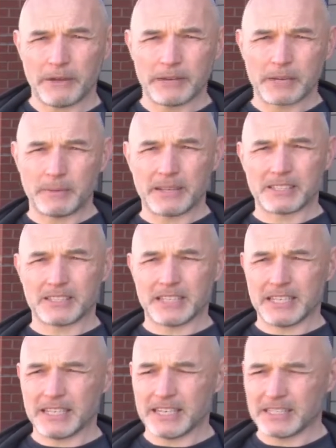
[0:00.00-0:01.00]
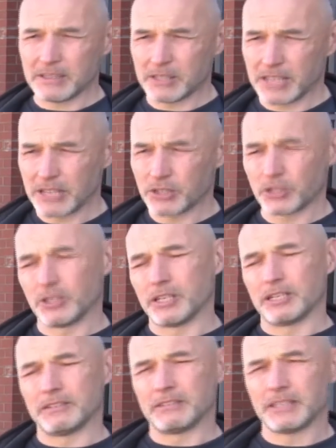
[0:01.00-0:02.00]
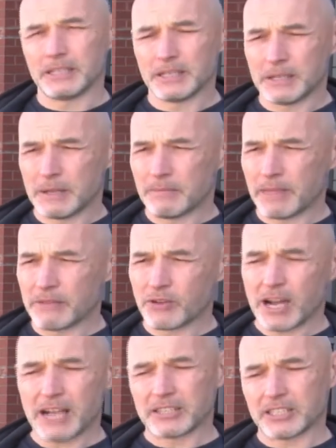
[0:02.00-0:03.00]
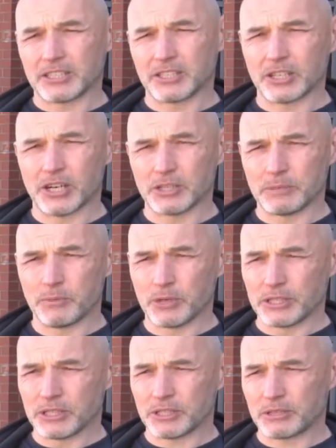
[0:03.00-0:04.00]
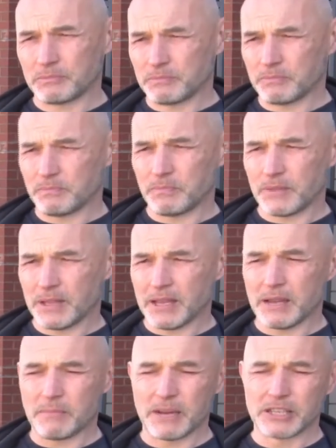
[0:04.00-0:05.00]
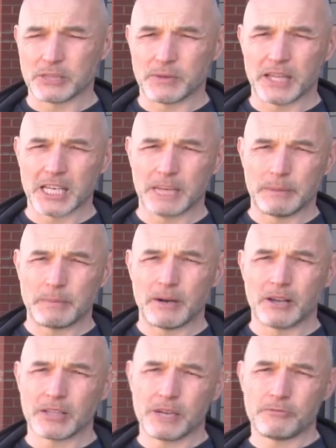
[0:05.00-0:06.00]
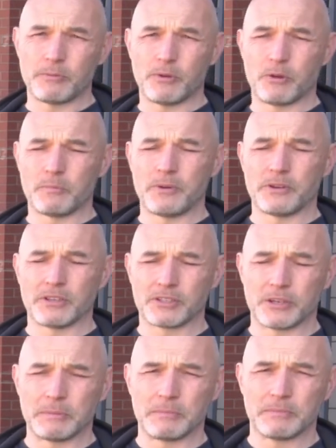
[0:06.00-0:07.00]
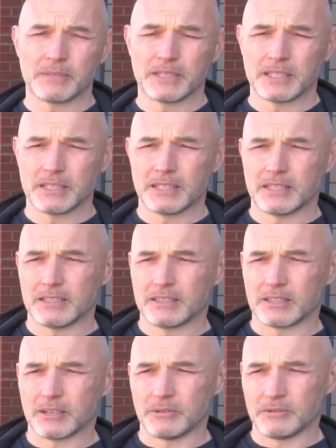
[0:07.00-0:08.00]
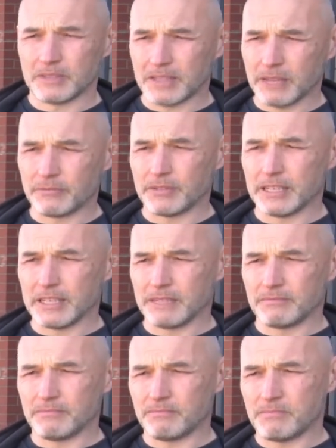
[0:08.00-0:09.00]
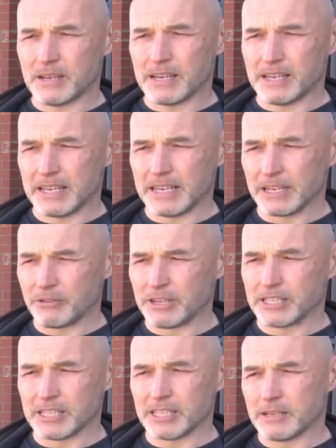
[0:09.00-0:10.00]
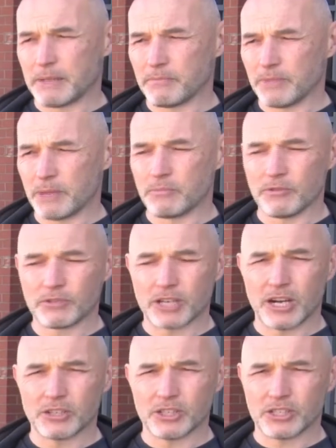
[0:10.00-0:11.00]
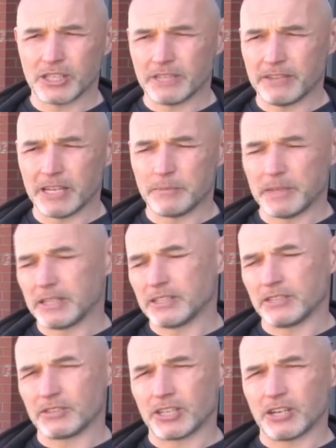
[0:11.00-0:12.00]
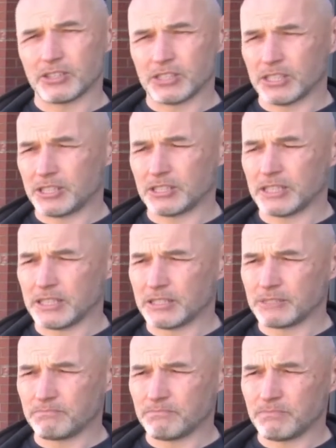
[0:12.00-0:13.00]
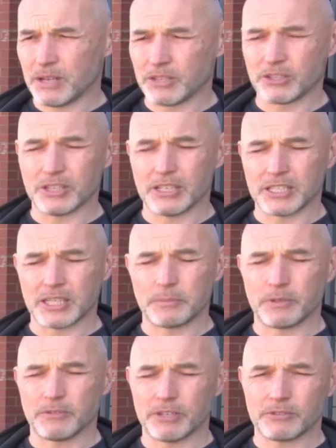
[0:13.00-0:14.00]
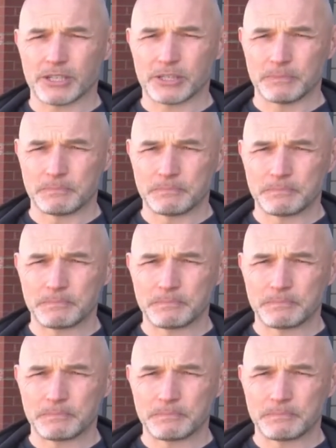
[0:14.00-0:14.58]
battery capacity, it's essential that they've got access to charging points at places where they're going to be parked up for a prolonged period of time. So definitely an increase in the number of chargers and the availability of chargers is certainly a step in the right direction.